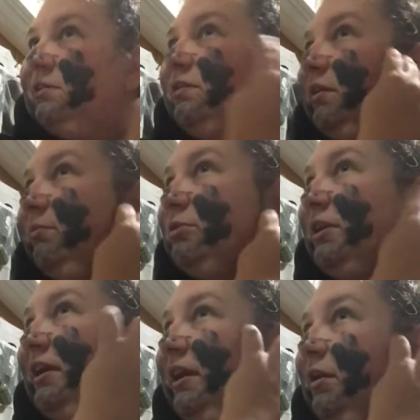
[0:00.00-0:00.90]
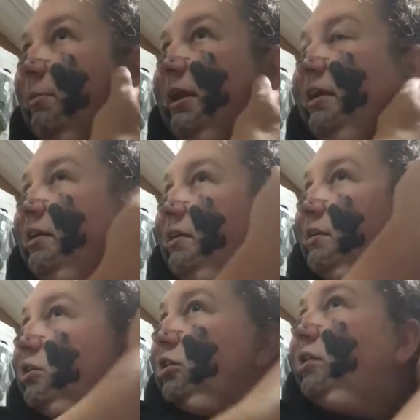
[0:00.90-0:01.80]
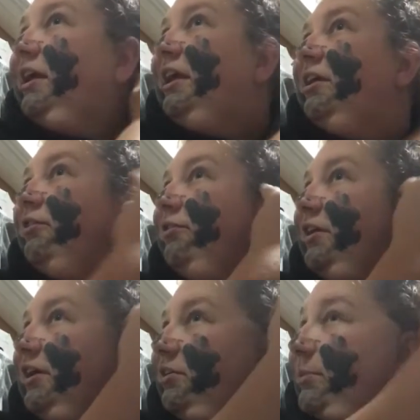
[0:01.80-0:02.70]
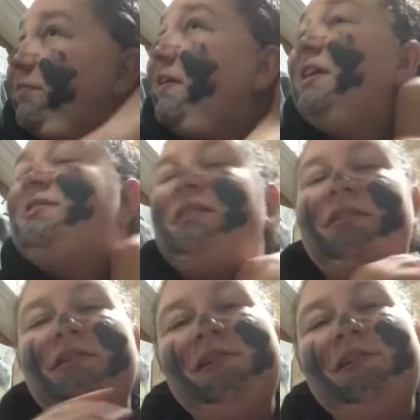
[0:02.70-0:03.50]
Sorry, I'm trying to get all my curly cues out of my face, and